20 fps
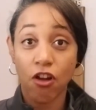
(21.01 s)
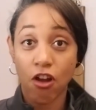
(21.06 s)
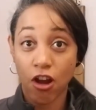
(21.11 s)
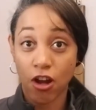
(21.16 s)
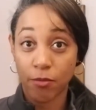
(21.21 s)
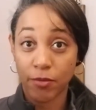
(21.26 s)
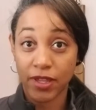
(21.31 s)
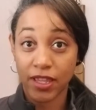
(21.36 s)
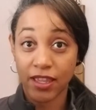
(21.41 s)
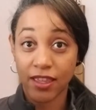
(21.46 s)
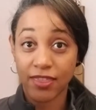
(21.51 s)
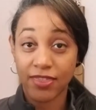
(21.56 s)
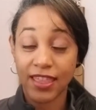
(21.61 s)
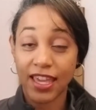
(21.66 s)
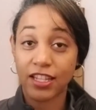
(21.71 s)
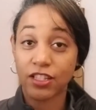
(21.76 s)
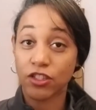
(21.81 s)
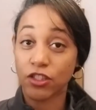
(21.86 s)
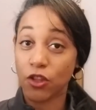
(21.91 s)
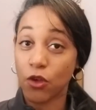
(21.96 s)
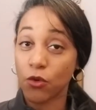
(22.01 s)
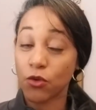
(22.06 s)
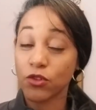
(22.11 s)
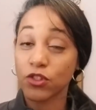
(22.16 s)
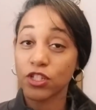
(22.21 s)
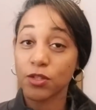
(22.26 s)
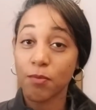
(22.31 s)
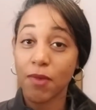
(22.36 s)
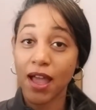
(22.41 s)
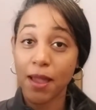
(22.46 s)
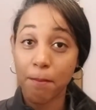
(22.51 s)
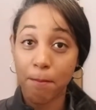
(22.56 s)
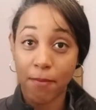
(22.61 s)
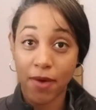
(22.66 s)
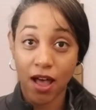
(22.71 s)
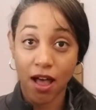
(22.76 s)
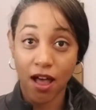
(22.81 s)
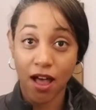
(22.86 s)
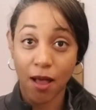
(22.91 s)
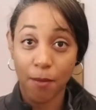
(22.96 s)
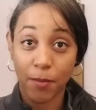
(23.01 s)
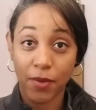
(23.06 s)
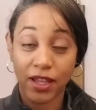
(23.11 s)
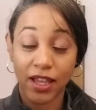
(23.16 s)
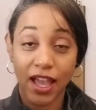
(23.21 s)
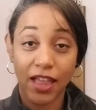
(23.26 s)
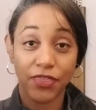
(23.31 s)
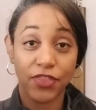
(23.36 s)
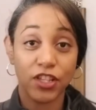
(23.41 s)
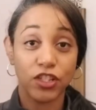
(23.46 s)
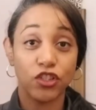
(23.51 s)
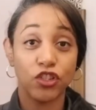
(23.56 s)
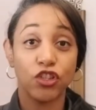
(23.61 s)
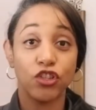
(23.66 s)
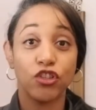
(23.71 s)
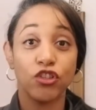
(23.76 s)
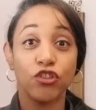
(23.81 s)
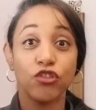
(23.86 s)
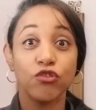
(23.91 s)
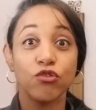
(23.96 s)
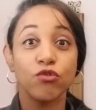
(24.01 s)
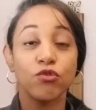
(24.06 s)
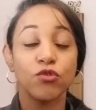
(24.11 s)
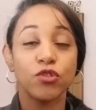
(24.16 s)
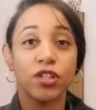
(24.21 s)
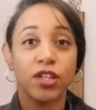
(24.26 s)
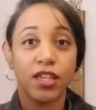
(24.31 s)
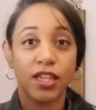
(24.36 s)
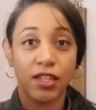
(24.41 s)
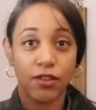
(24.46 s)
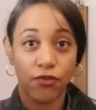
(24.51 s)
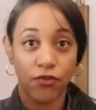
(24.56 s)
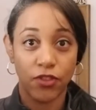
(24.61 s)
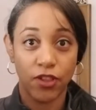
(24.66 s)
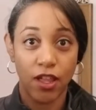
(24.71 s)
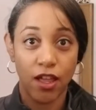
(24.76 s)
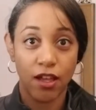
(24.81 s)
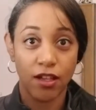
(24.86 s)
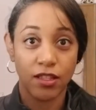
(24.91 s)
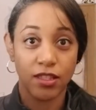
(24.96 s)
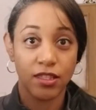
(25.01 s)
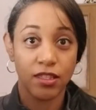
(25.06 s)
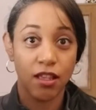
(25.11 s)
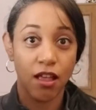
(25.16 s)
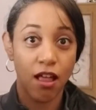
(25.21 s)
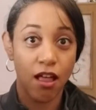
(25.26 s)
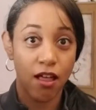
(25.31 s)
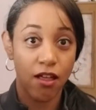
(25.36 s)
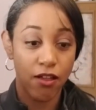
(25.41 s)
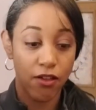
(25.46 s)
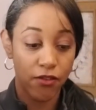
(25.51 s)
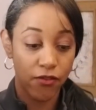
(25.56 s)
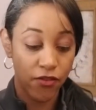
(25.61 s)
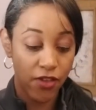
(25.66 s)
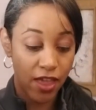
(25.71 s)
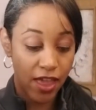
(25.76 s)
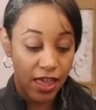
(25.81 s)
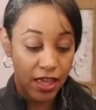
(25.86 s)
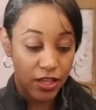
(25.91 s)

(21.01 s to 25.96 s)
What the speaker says: Army that is local to my mom got this huge influx of